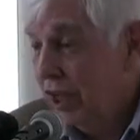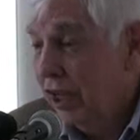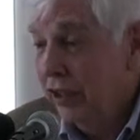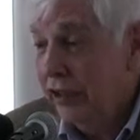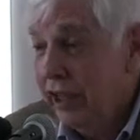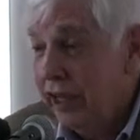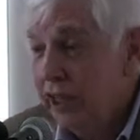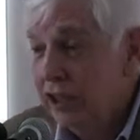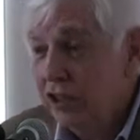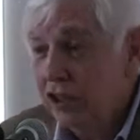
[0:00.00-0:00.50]

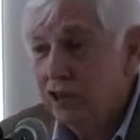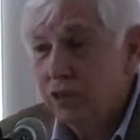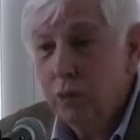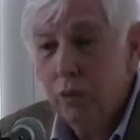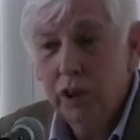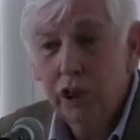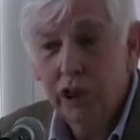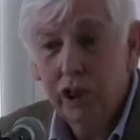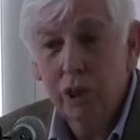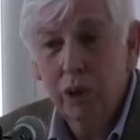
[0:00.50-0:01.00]
They just
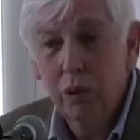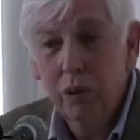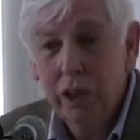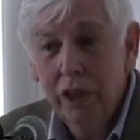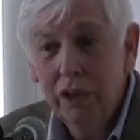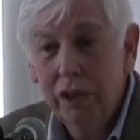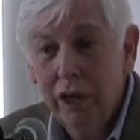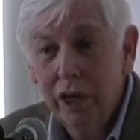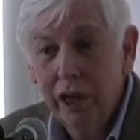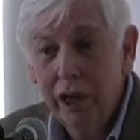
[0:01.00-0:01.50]
want to go
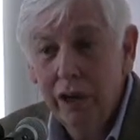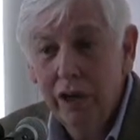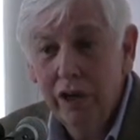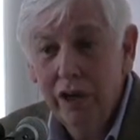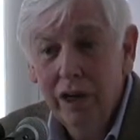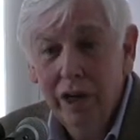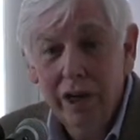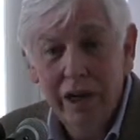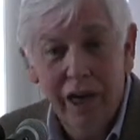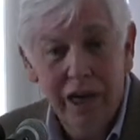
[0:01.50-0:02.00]
in there
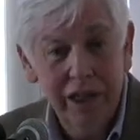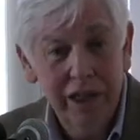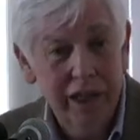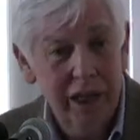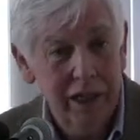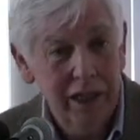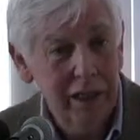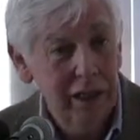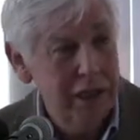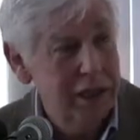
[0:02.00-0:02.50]
and
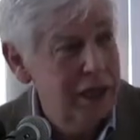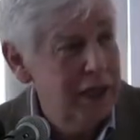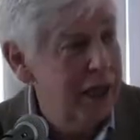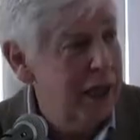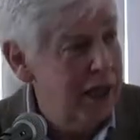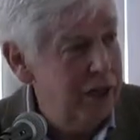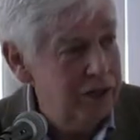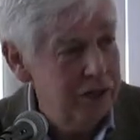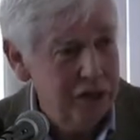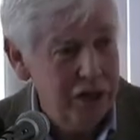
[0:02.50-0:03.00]
get
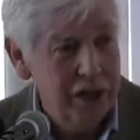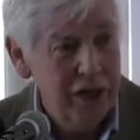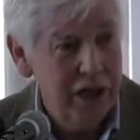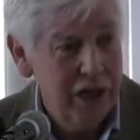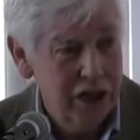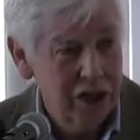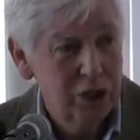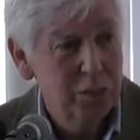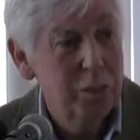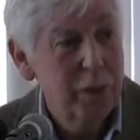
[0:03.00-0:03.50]
litigation
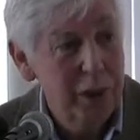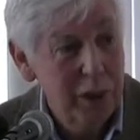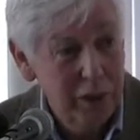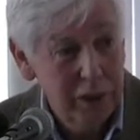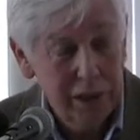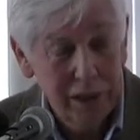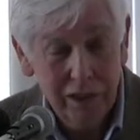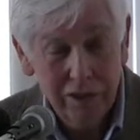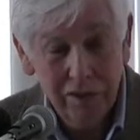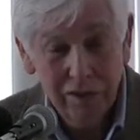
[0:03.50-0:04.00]

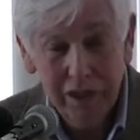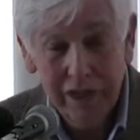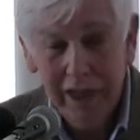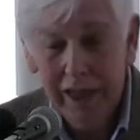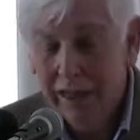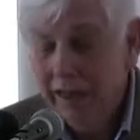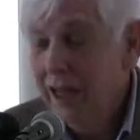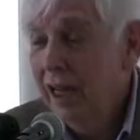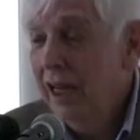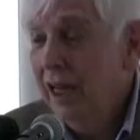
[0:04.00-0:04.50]
experience,
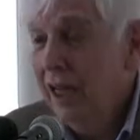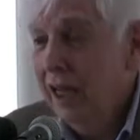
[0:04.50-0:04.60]
get